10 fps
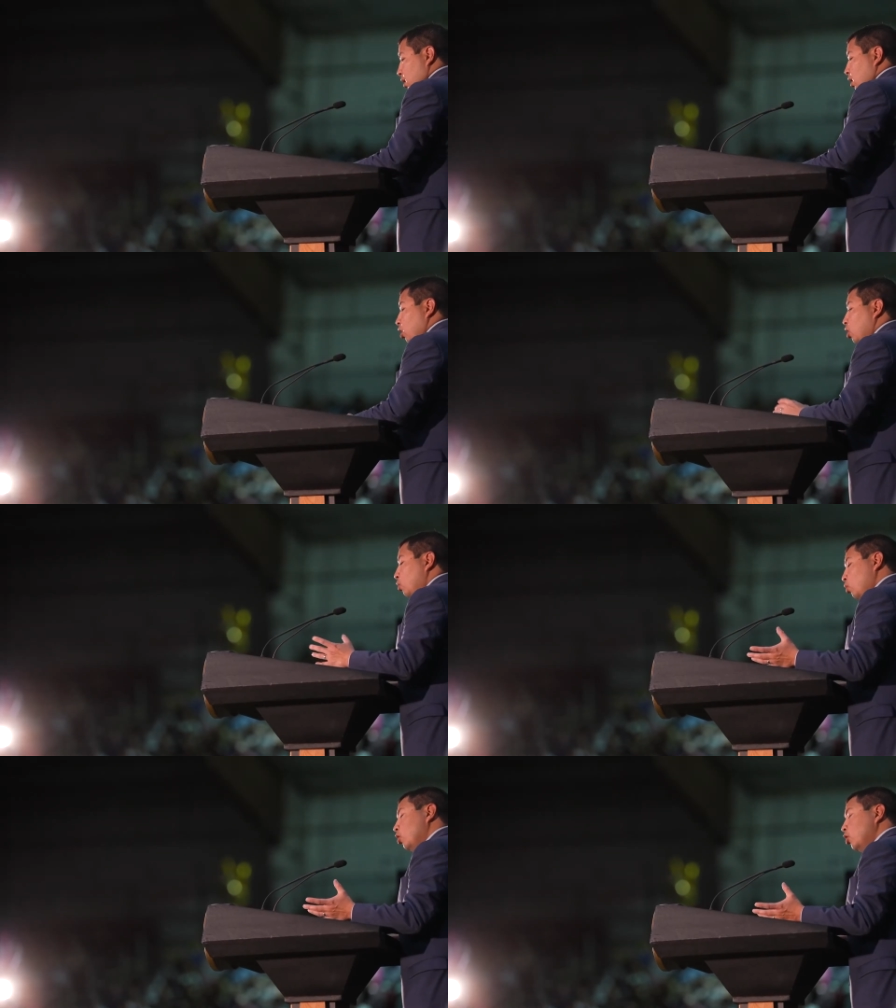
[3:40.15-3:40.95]
Her
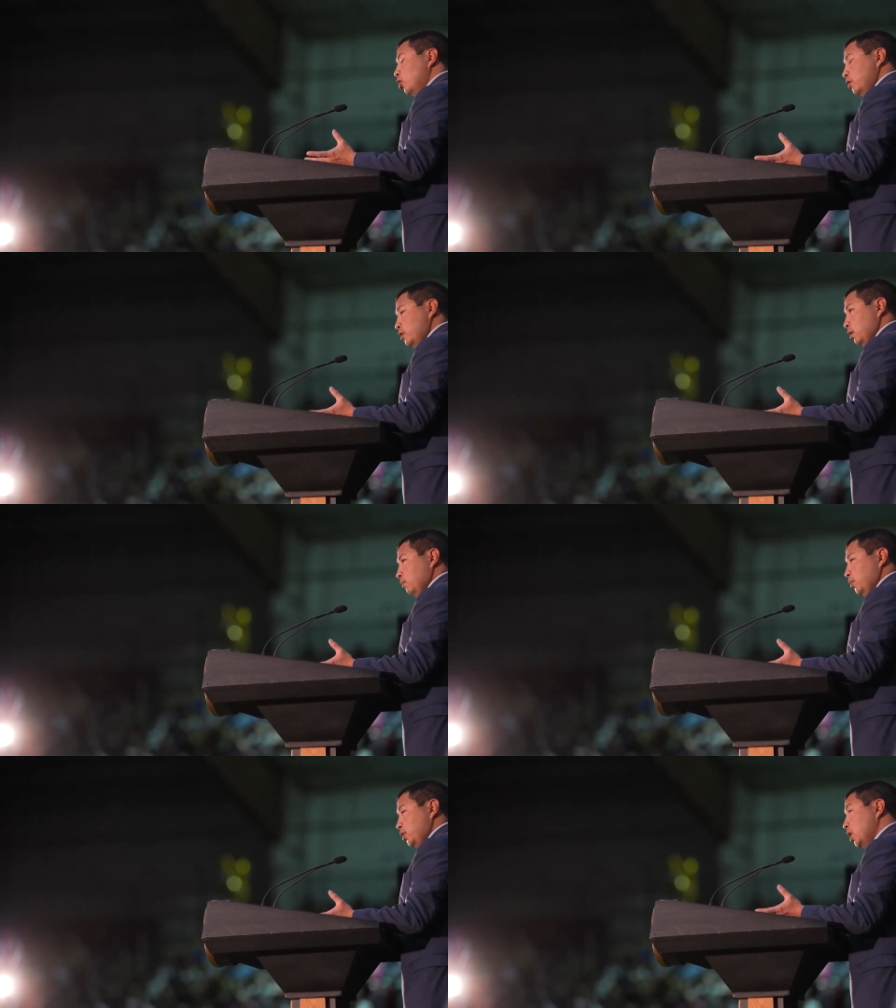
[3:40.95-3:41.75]
words
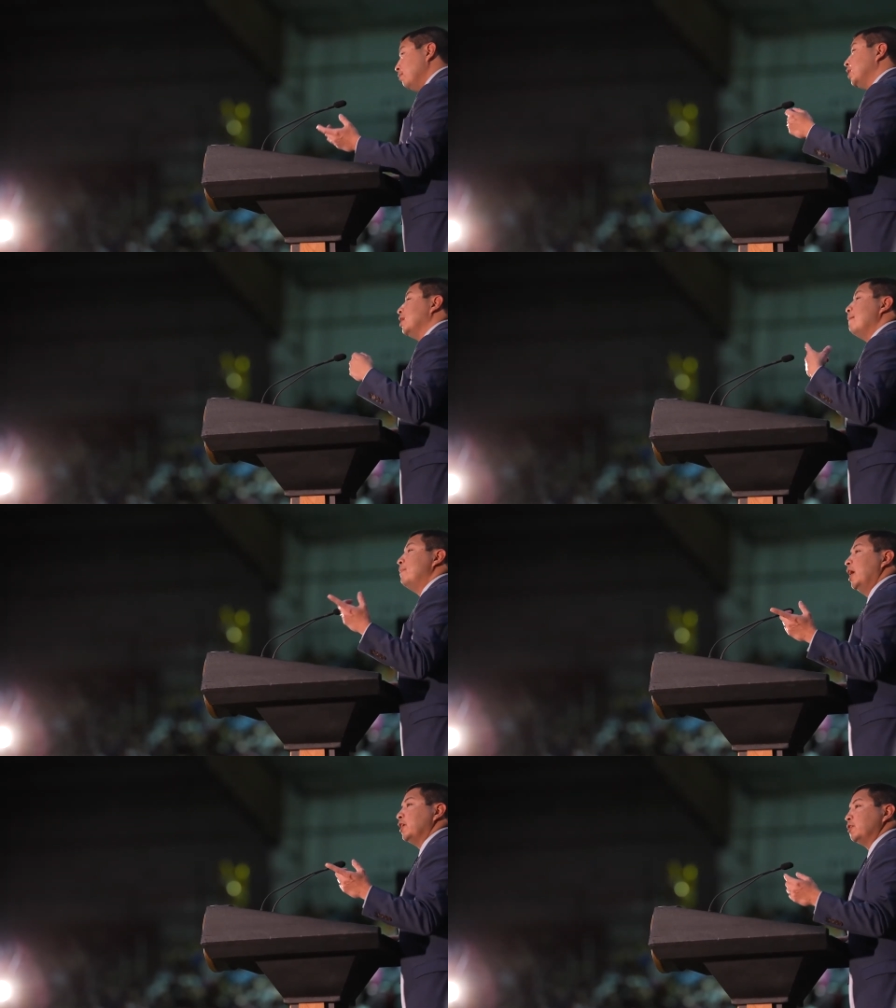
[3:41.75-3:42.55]
summed it up
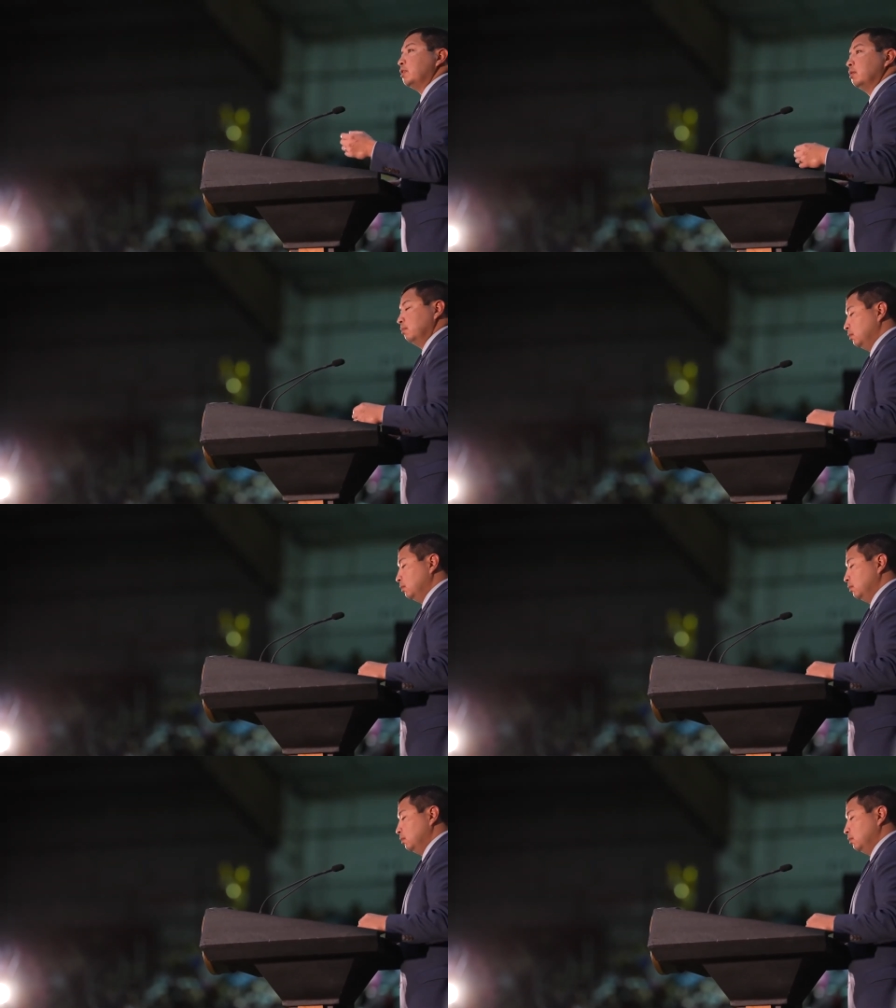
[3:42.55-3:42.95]
best.